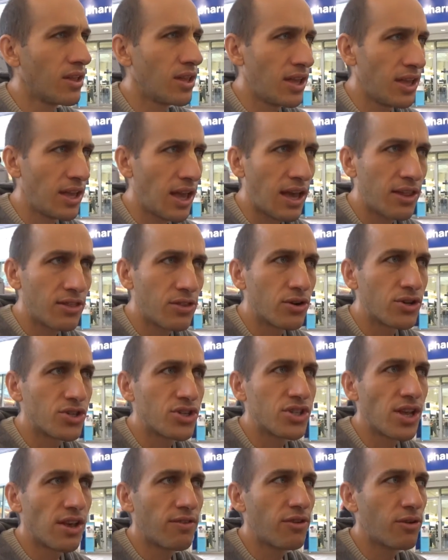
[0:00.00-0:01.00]
he had those
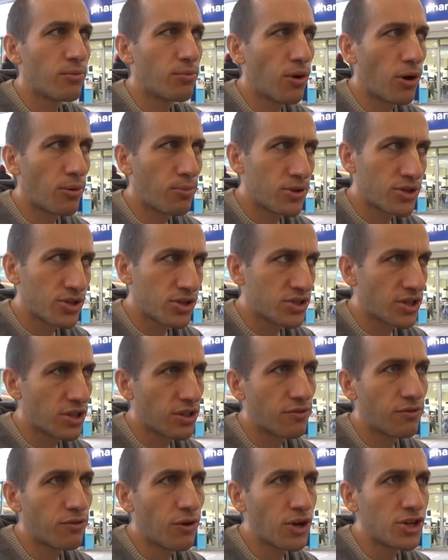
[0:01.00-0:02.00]
7 purposes, and
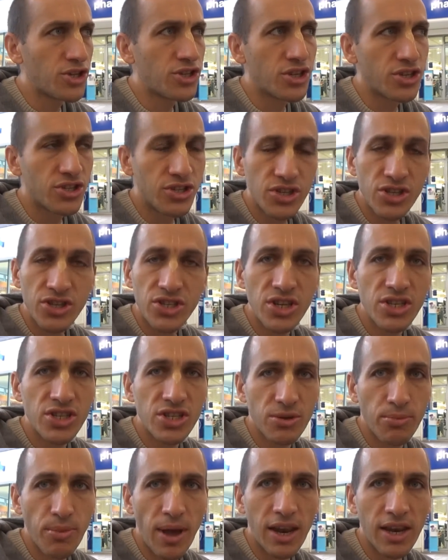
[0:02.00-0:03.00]
the first is to
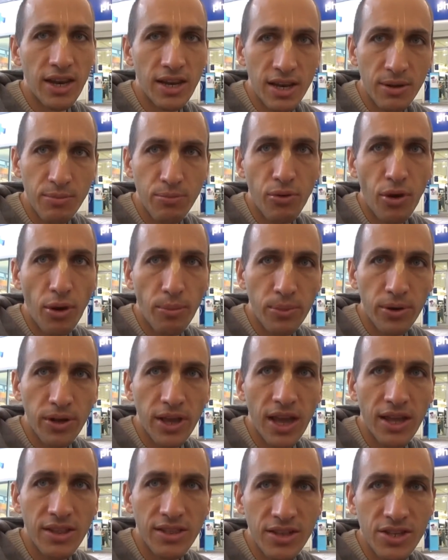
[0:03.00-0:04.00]
systematically
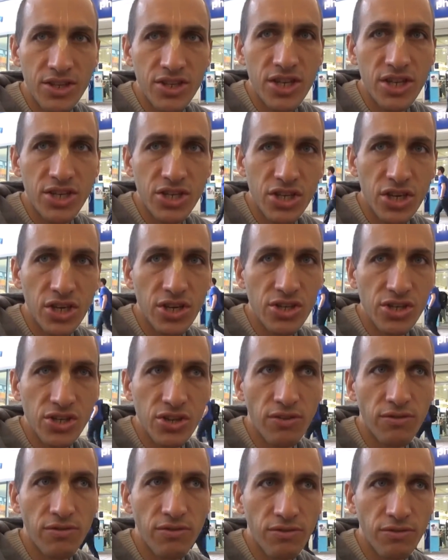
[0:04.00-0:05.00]
propagate the teachings
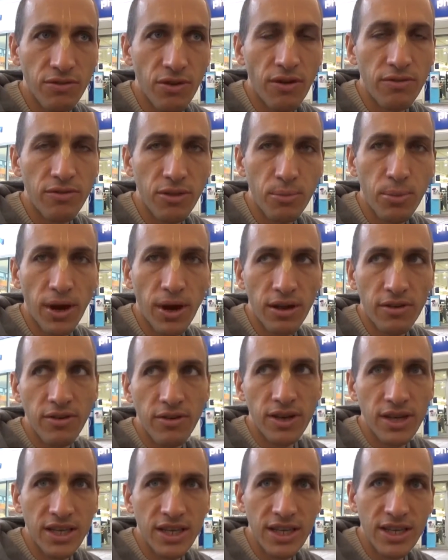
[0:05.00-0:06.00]
of the
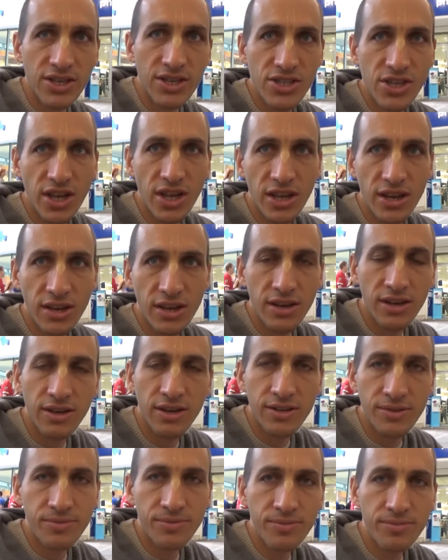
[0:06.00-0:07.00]
Bhagavad Gita. And how
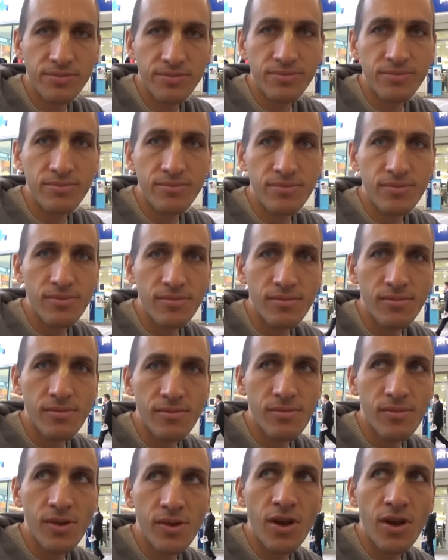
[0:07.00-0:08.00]
do you go about that?